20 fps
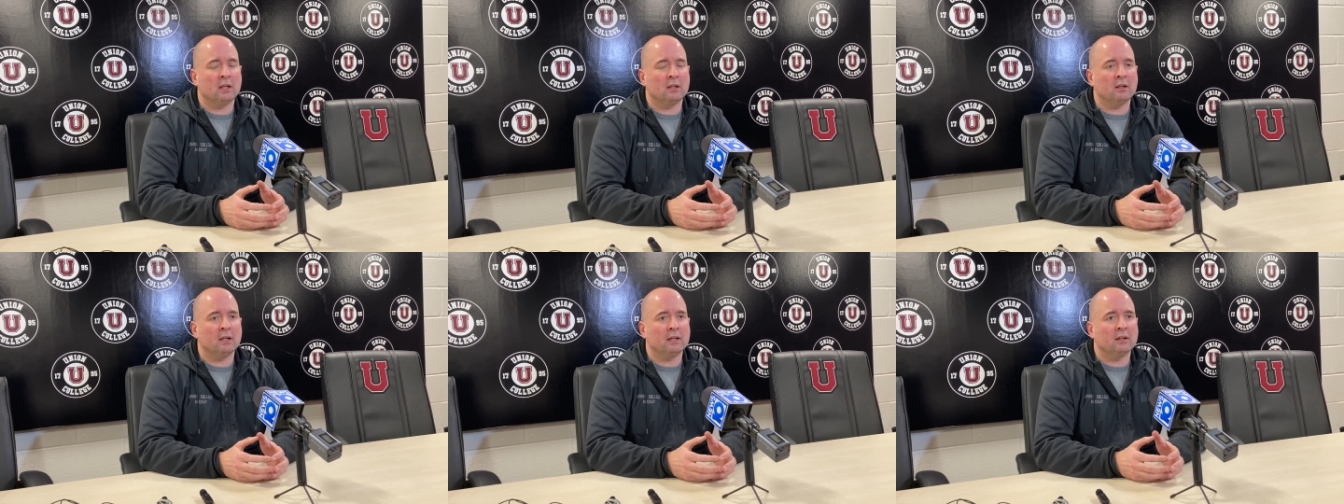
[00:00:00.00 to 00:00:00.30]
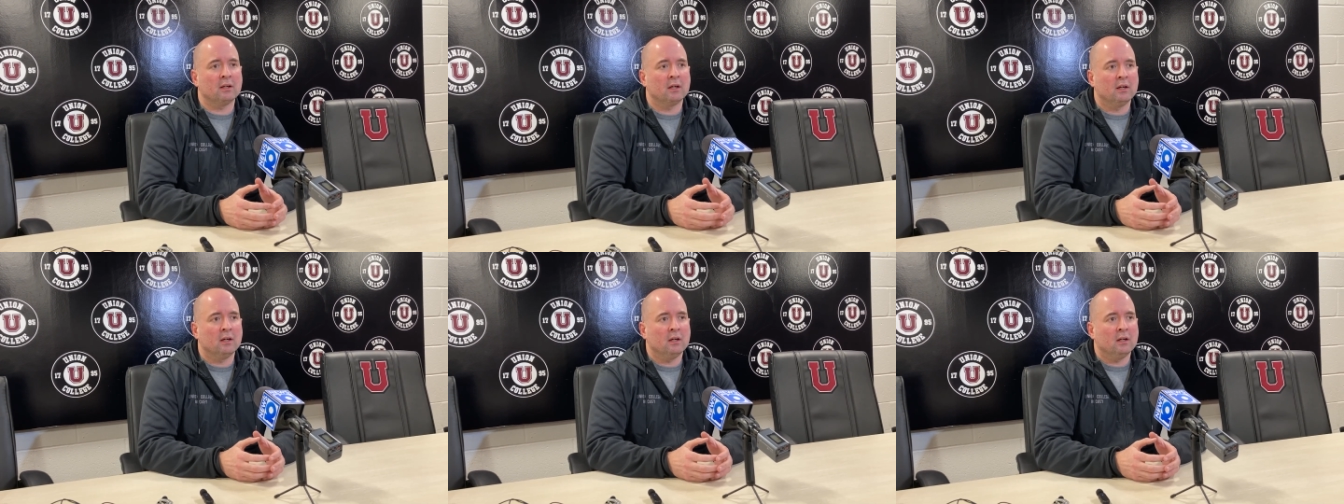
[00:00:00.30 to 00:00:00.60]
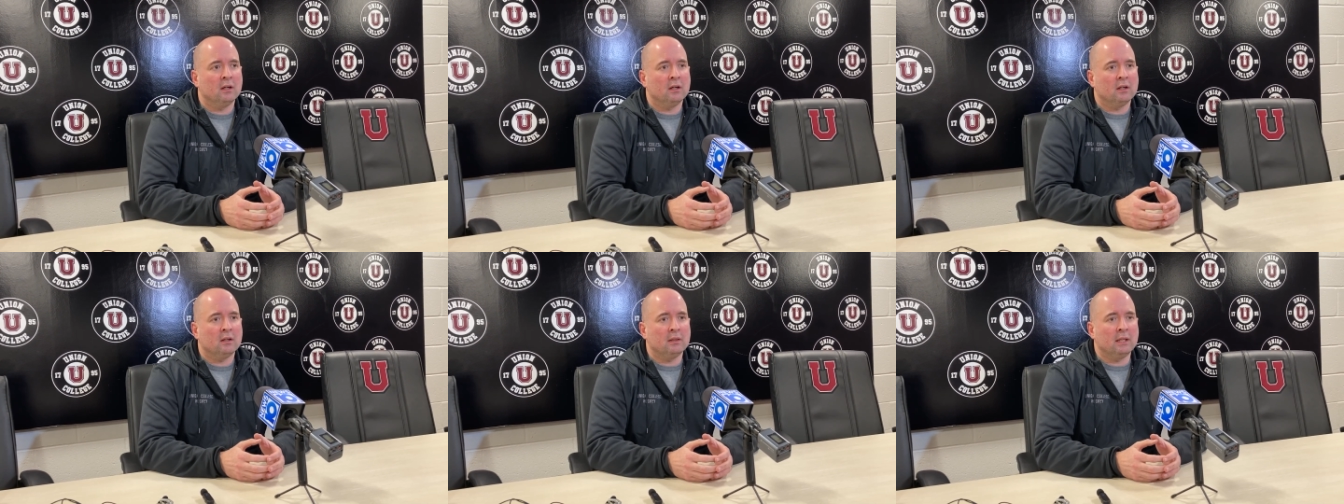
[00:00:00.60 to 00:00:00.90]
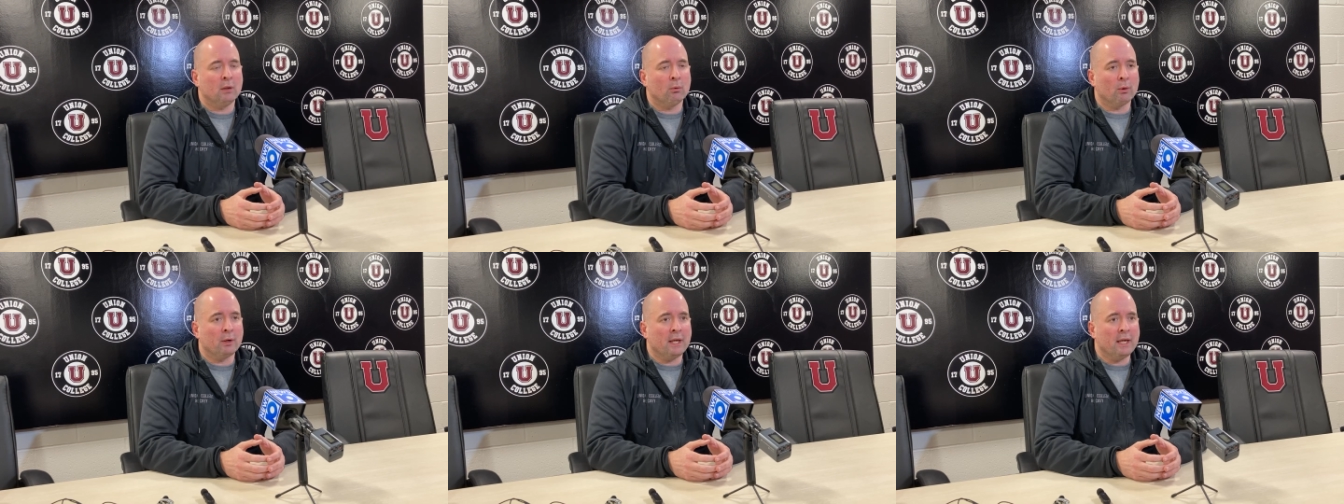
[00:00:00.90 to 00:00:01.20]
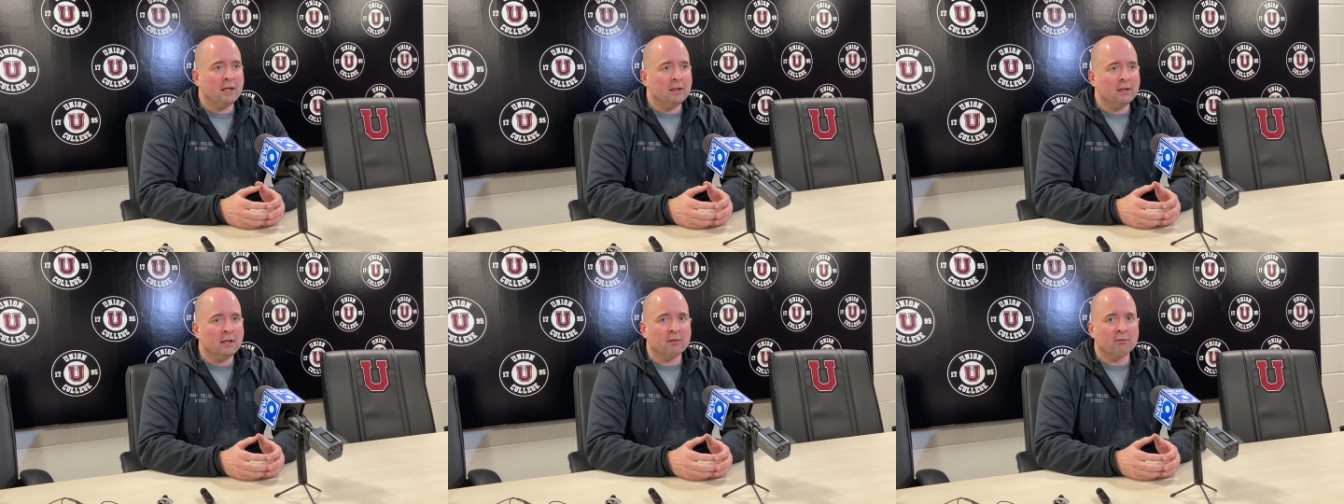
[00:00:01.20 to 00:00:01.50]
that like they were
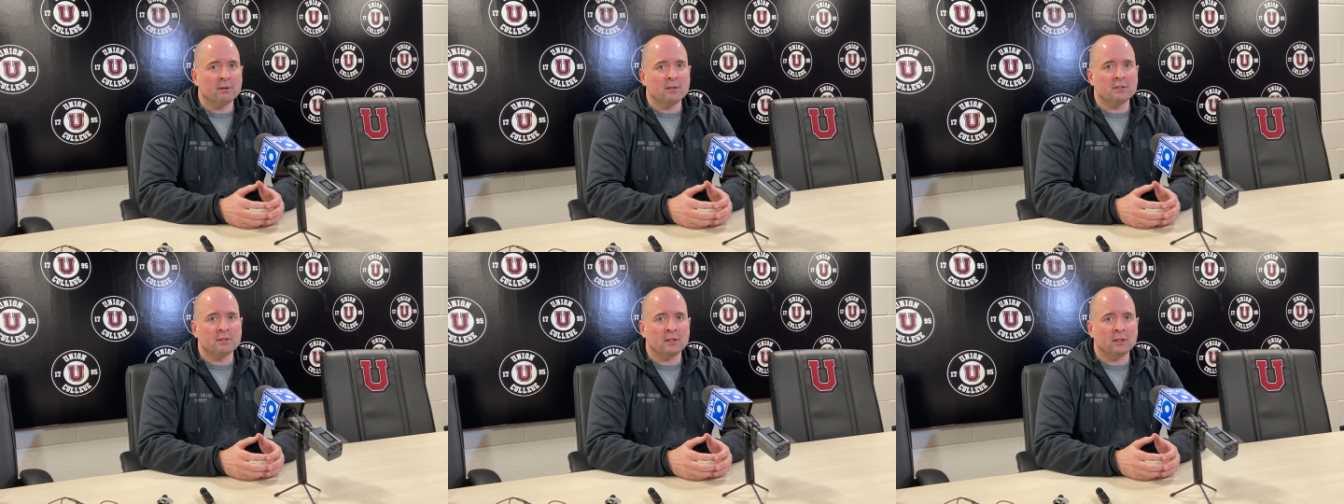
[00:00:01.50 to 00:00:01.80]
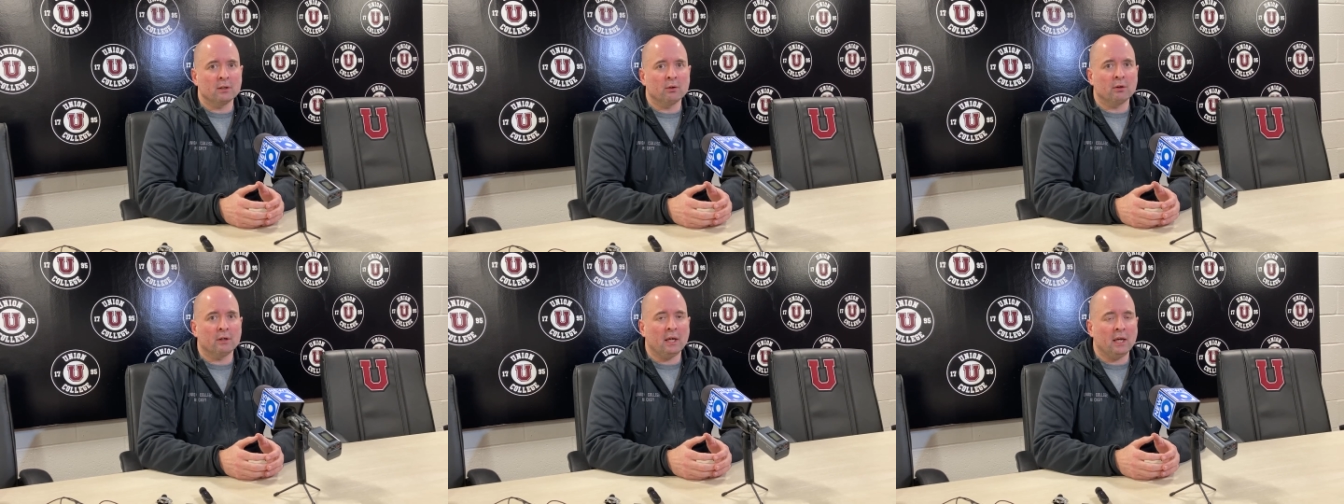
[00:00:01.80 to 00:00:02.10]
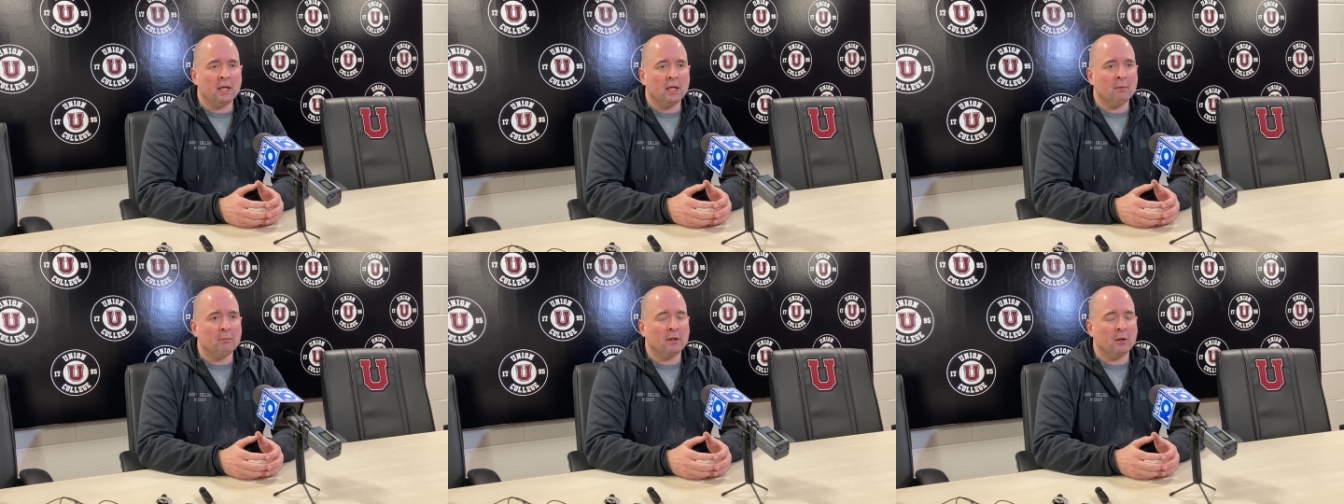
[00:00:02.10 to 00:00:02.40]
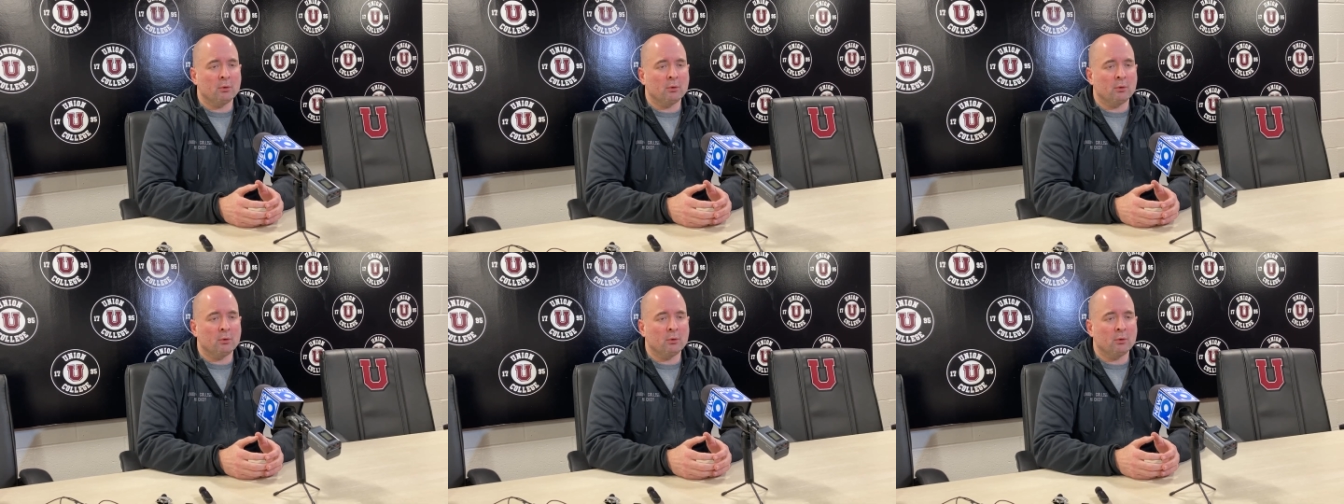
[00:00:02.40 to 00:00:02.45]
in every single game.